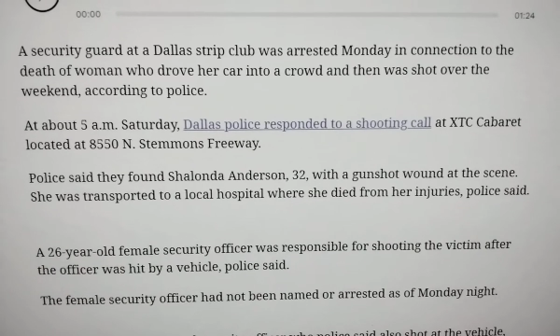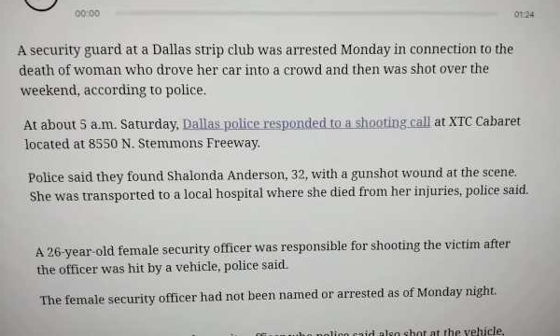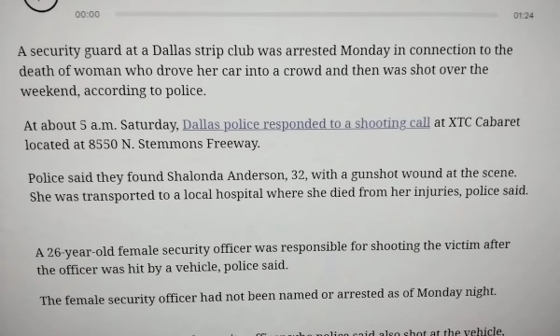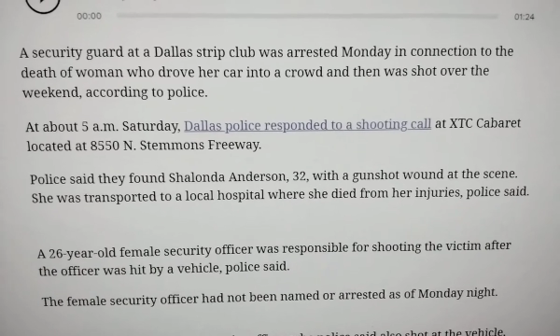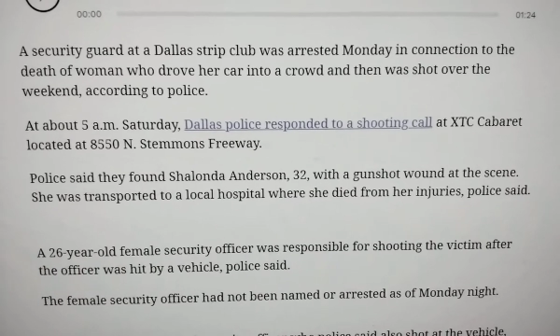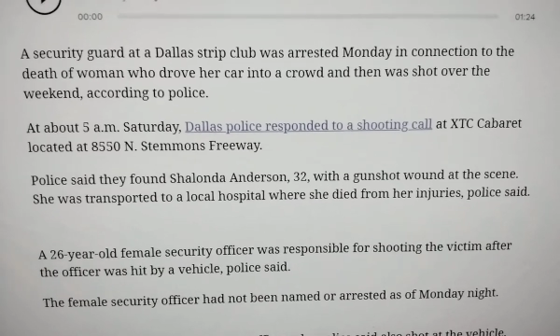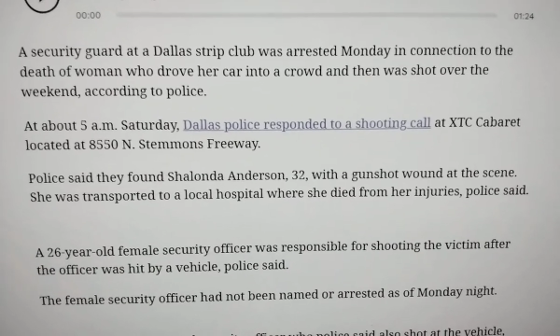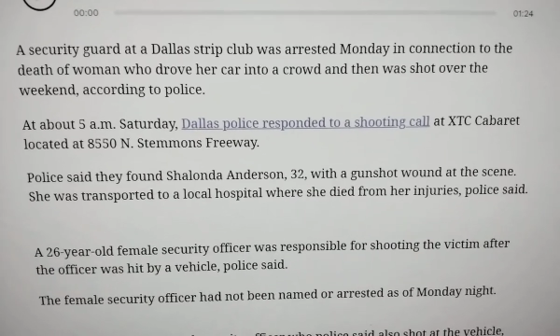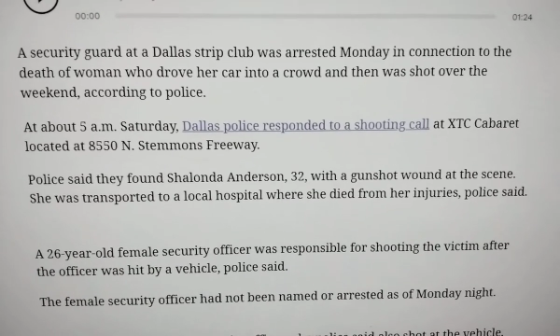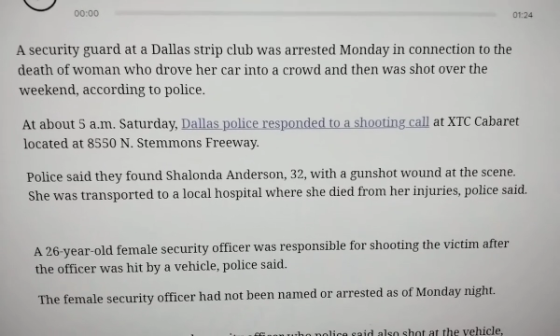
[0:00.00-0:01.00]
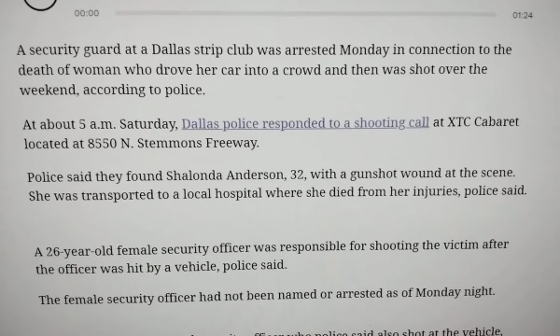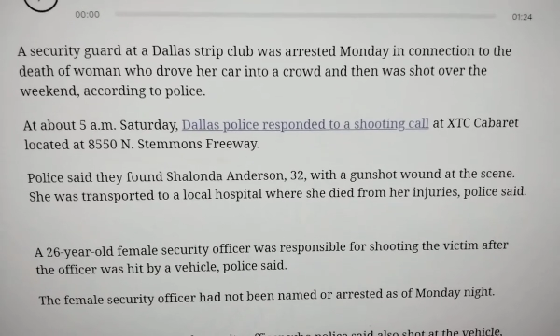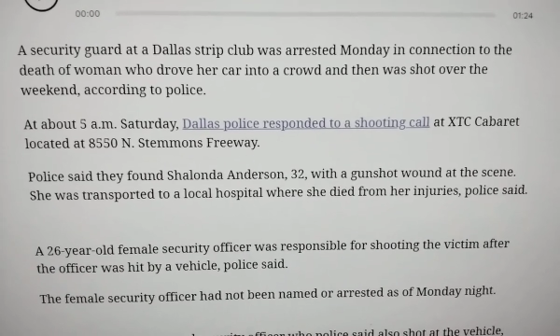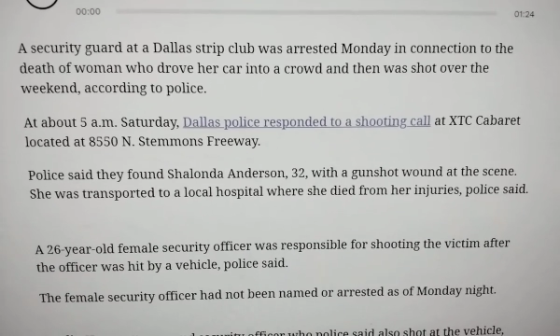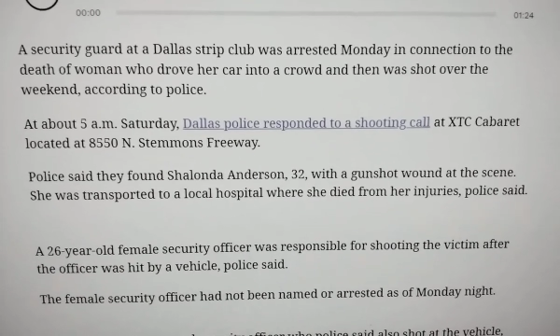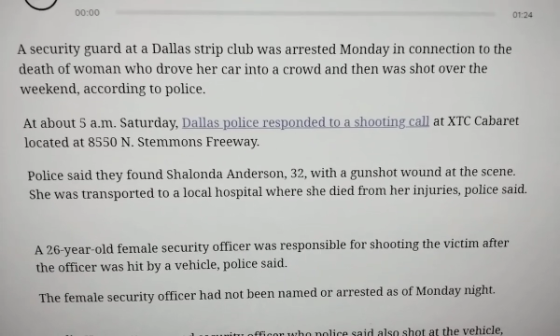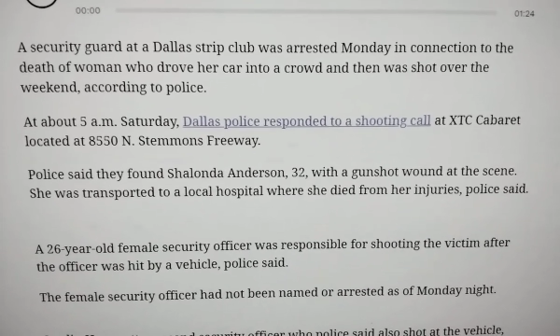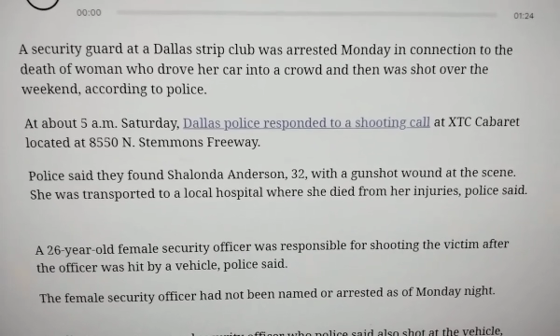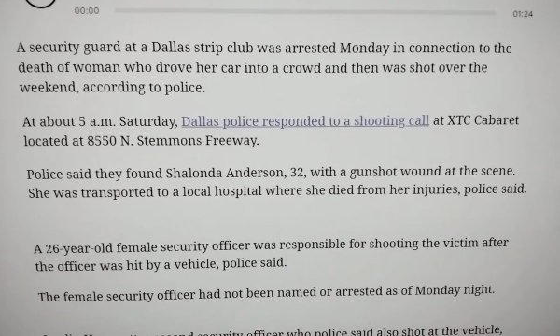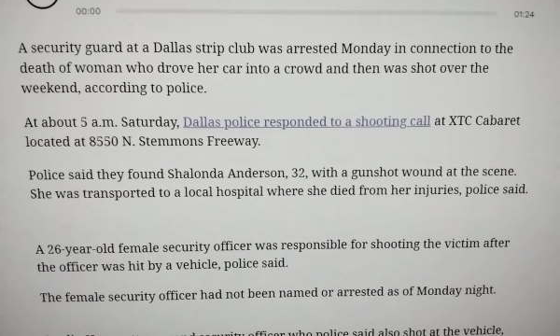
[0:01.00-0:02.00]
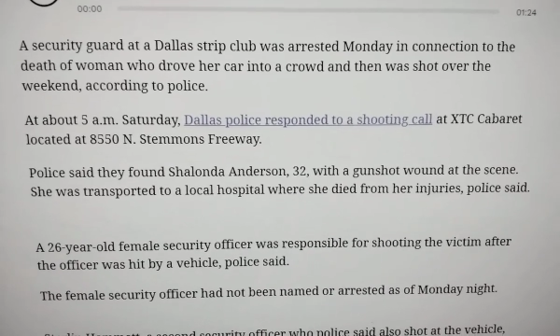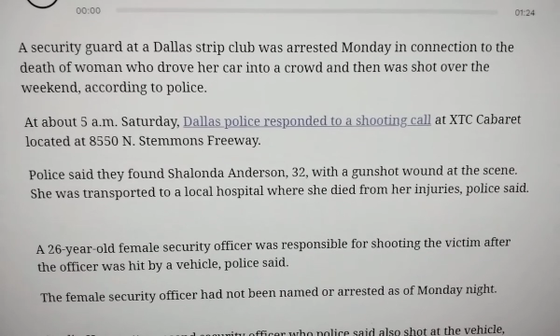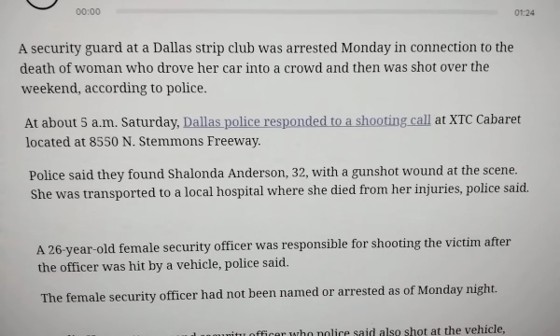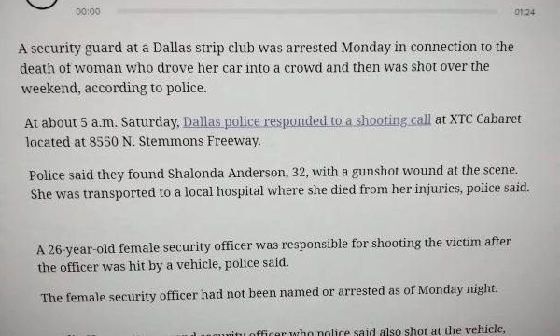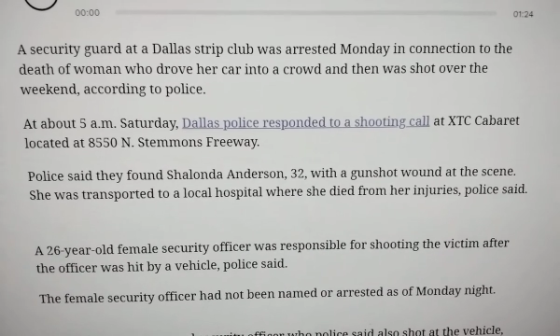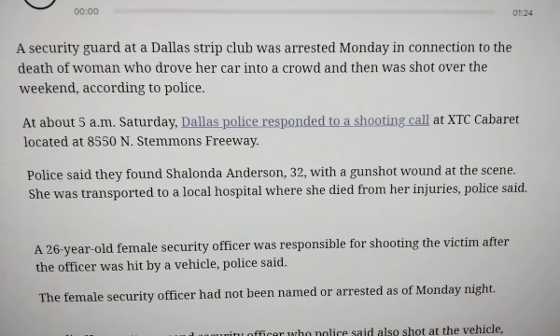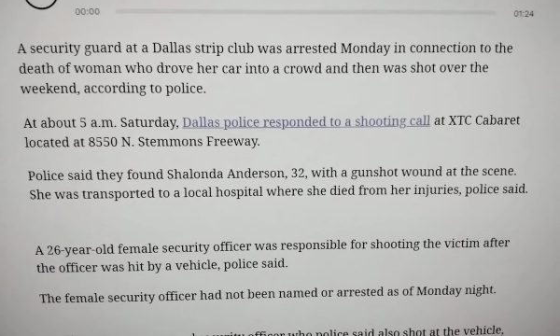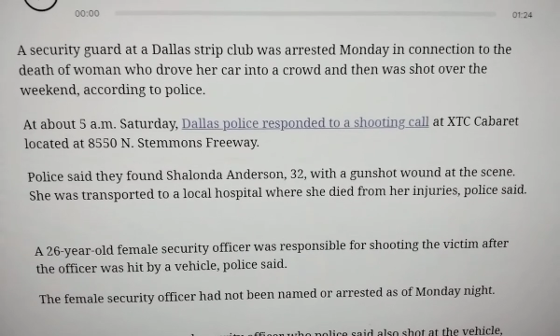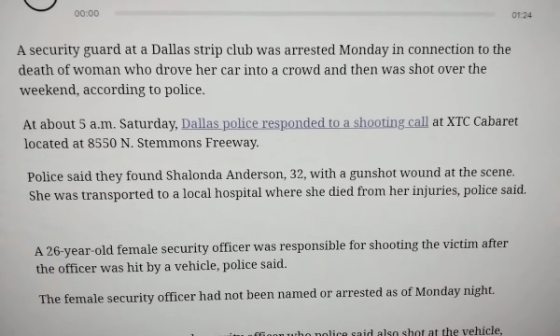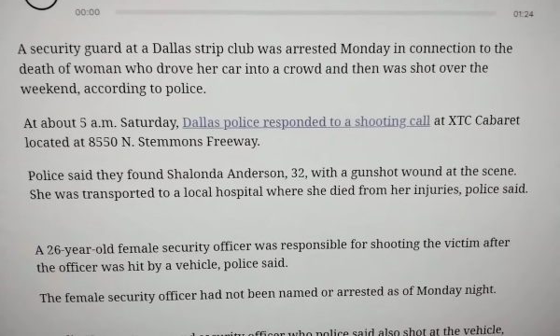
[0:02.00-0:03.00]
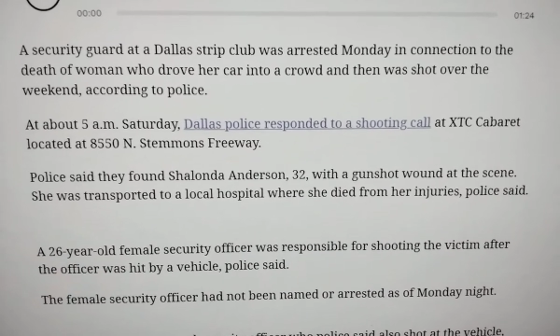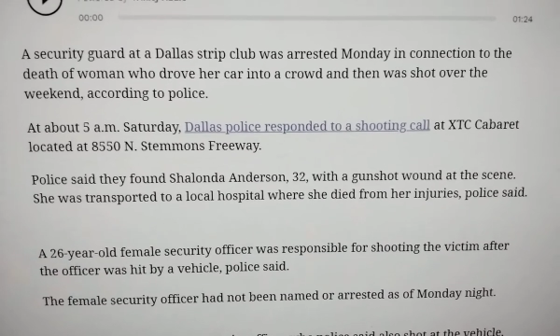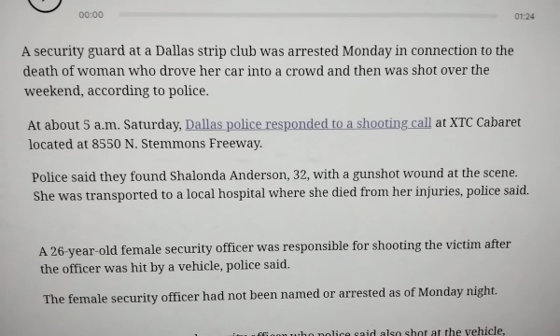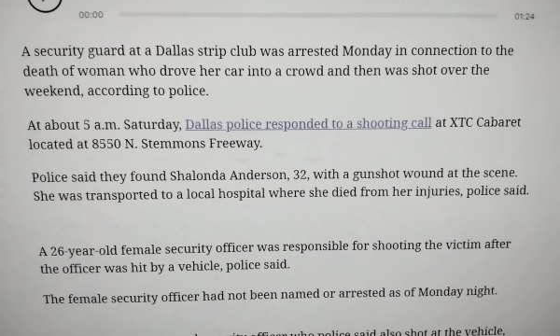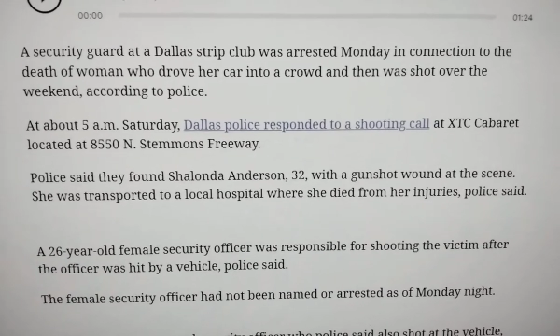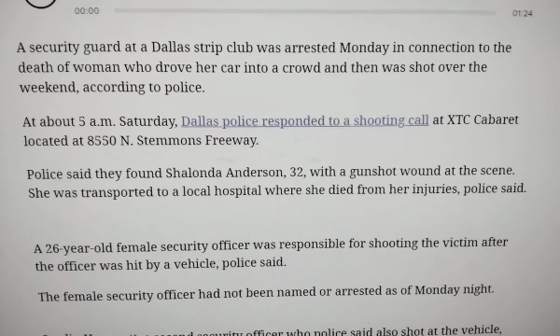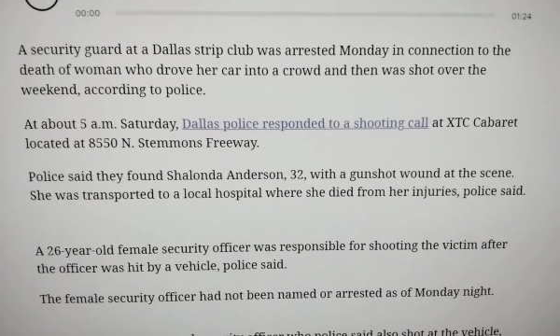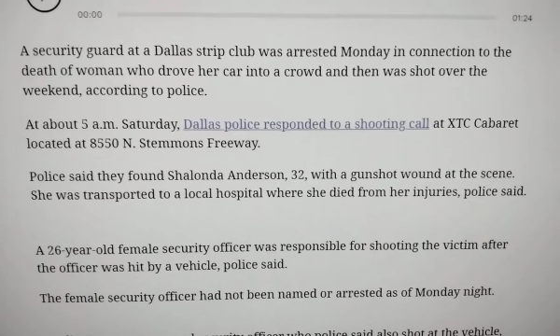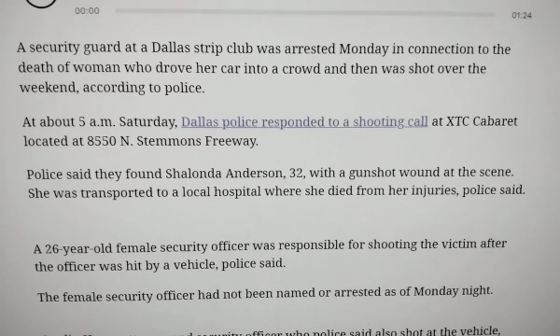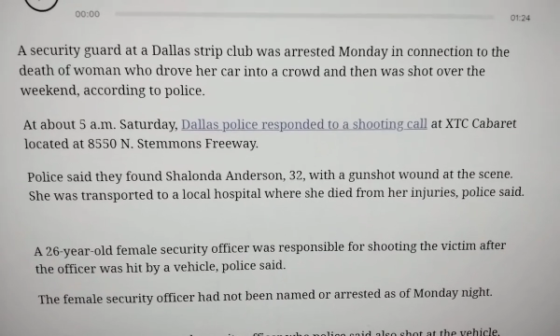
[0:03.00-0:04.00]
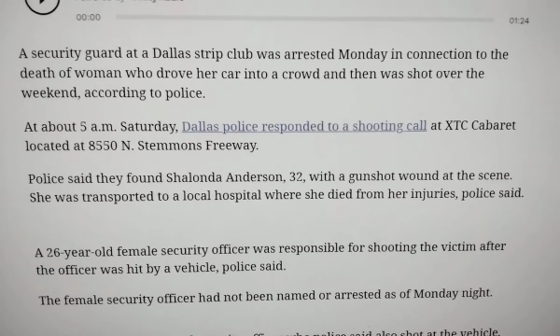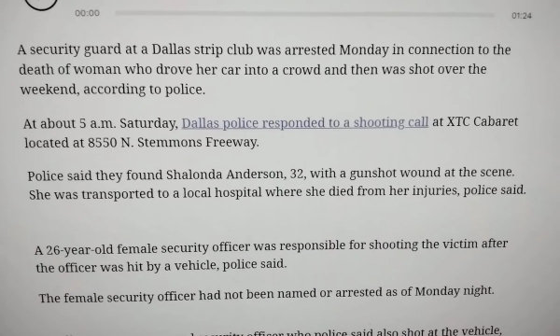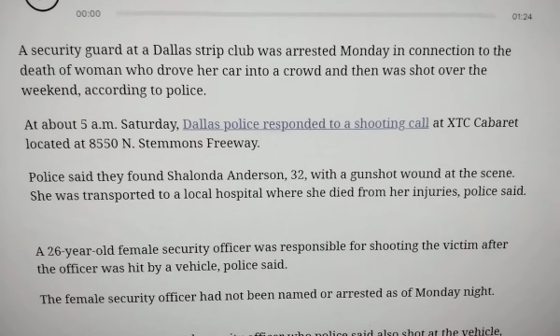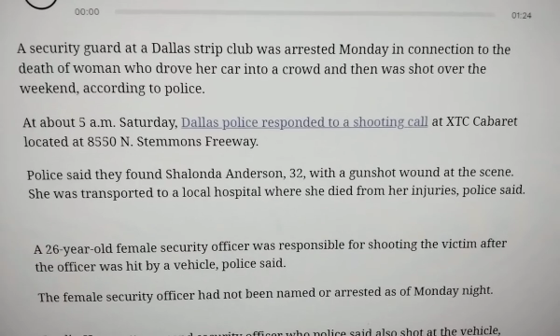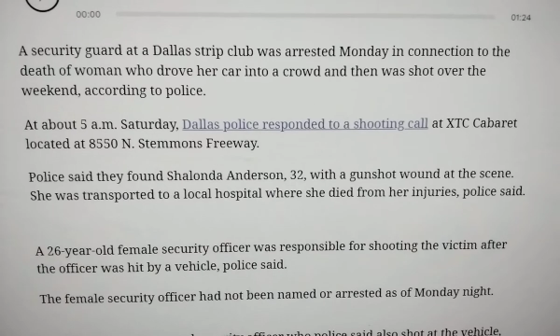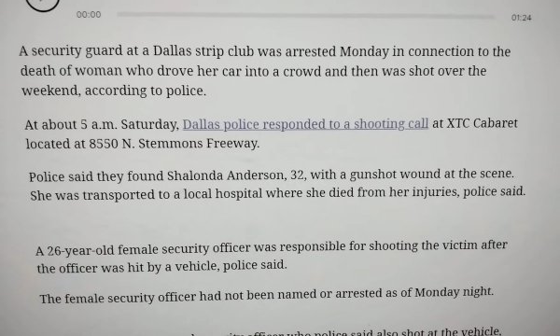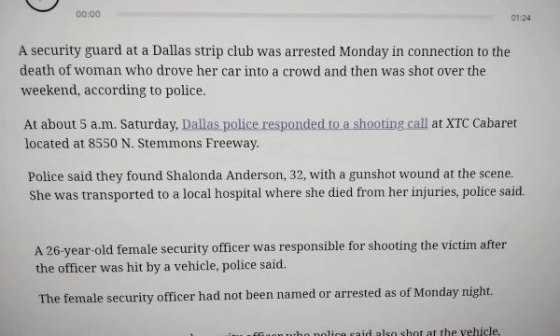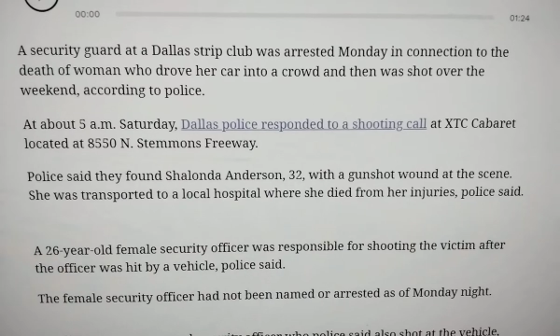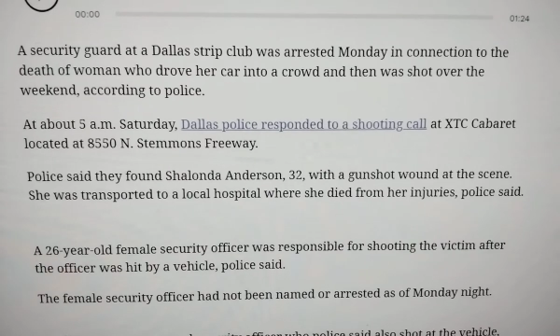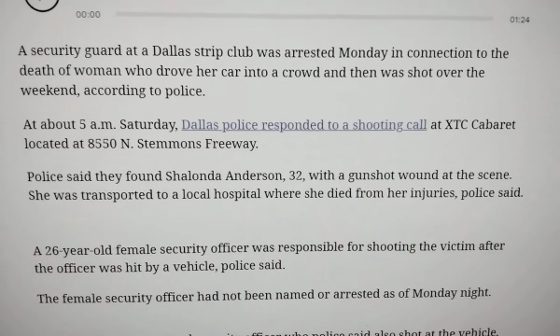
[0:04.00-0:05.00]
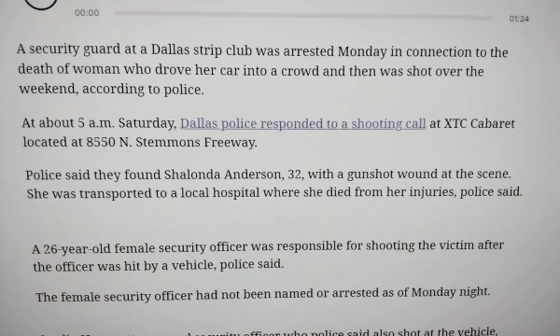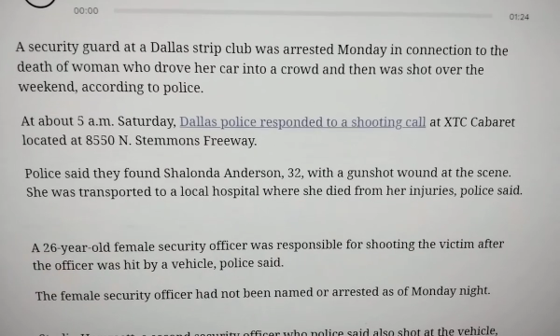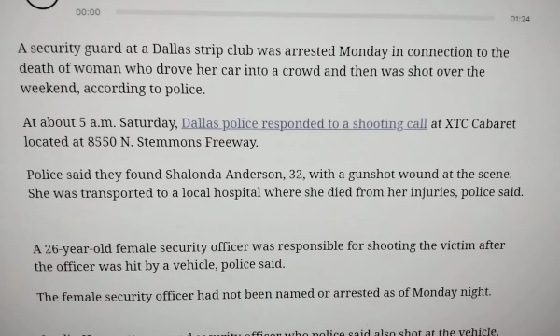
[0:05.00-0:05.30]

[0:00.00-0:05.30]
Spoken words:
[unreadable: no face in view]